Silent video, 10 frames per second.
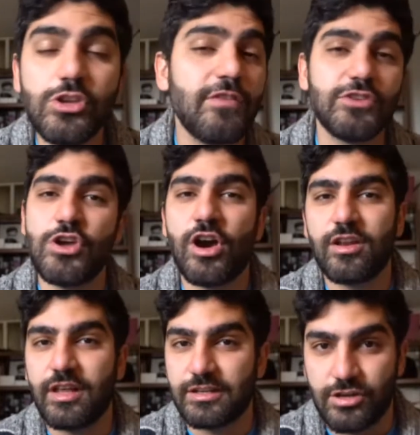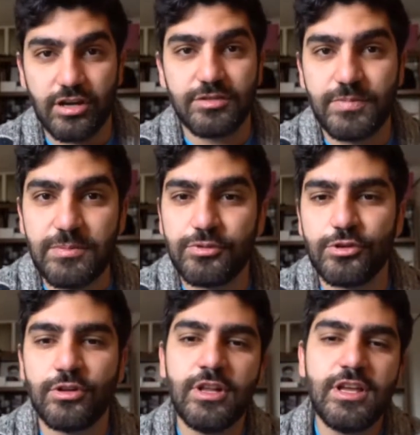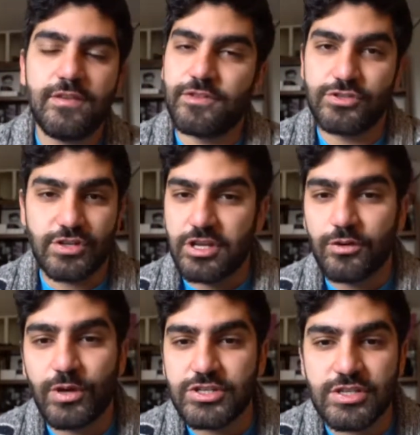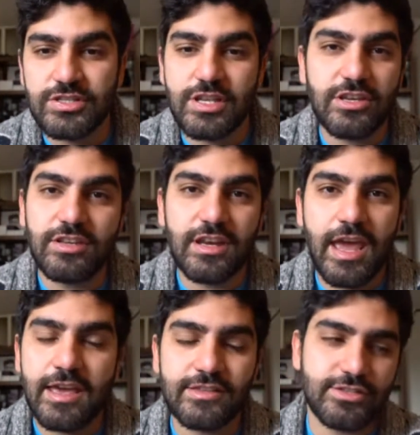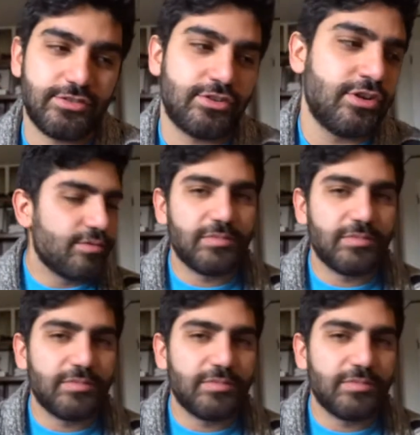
You have to know how to like talk to people, if there's any questions that you need to answer.